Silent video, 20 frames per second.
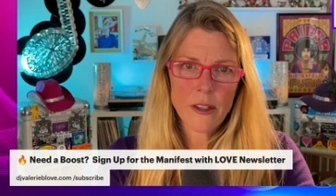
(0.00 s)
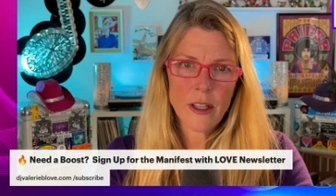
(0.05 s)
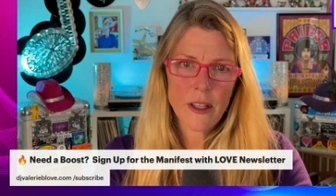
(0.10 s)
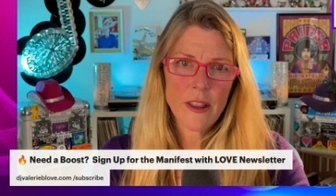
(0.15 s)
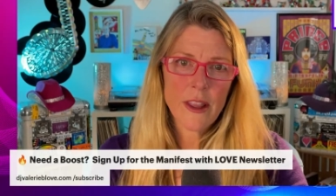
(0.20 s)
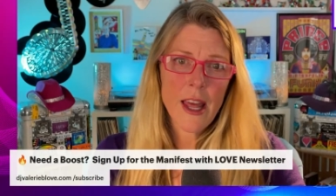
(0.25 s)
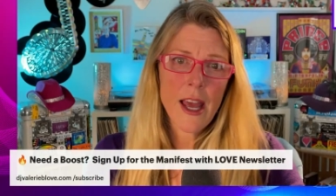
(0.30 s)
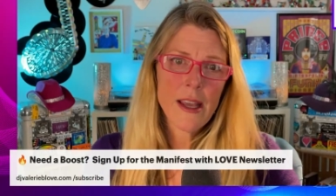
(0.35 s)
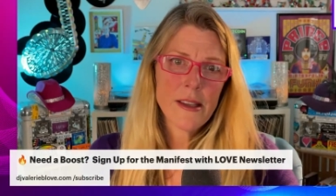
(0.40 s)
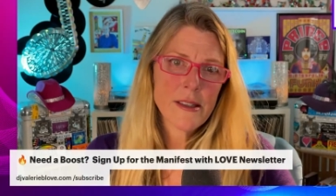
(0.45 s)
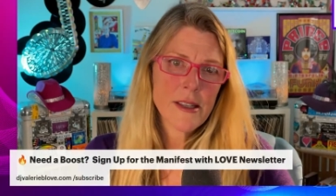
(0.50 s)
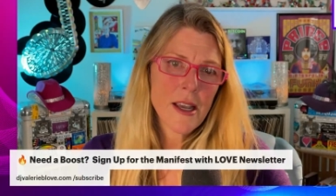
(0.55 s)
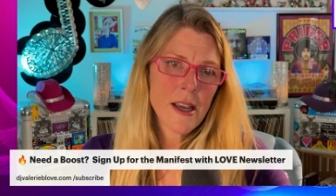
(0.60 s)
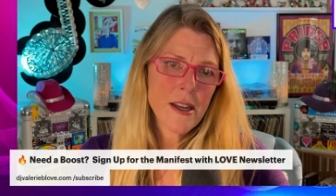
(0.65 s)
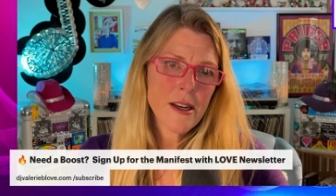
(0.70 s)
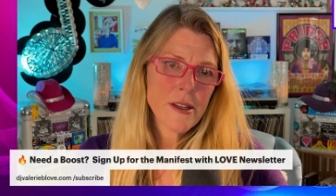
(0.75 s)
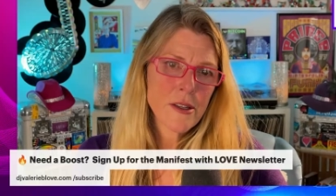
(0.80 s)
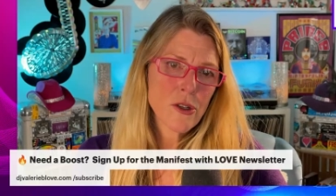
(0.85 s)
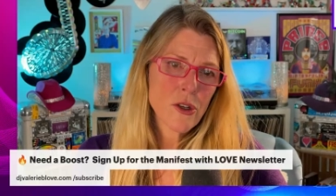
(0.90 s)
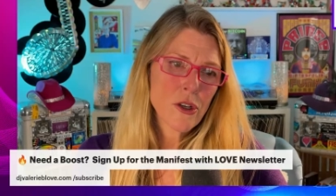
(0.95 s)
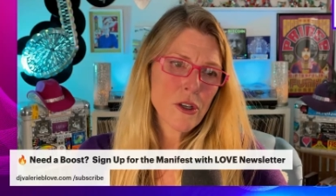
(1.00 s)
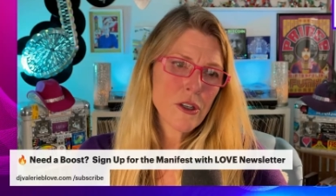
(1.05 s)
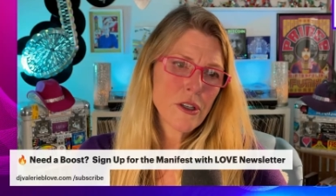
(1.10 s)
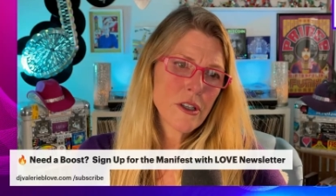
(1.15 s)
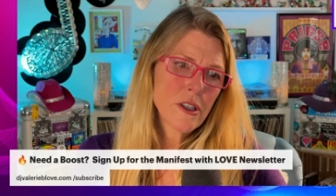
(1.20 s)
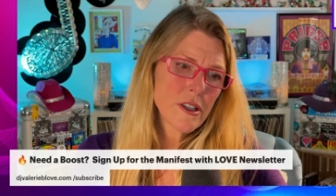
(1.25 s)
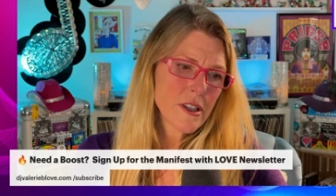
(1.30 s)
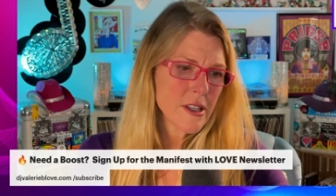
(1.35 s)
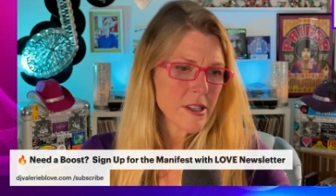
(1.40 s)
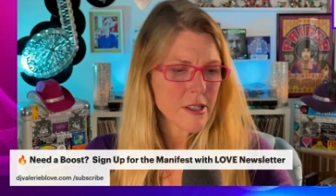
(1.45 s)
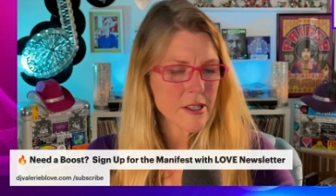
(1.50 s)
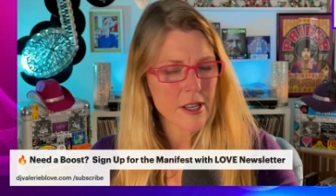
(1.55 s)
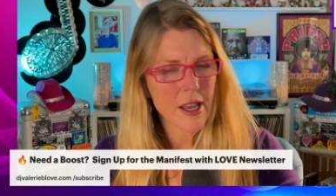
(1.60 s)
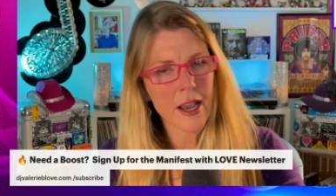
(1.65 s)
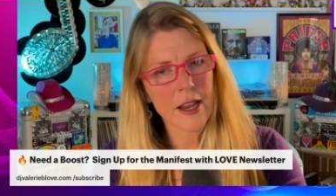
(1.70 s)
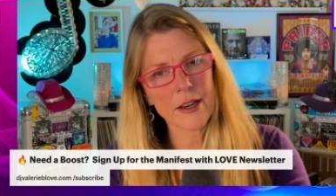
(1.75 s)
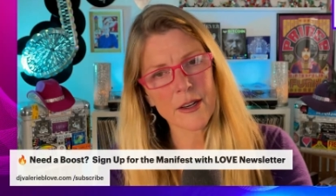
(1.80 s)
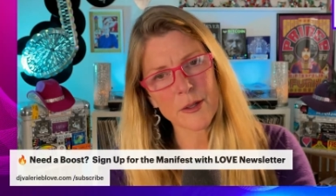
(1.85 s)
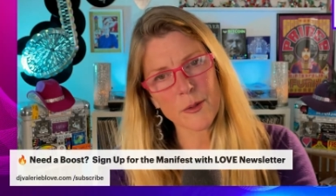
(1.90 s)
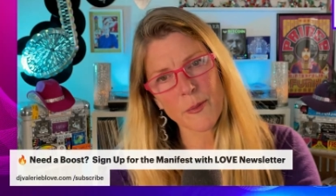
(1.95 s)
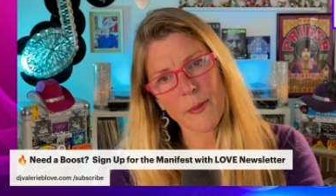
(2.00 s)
and that side is good and this side is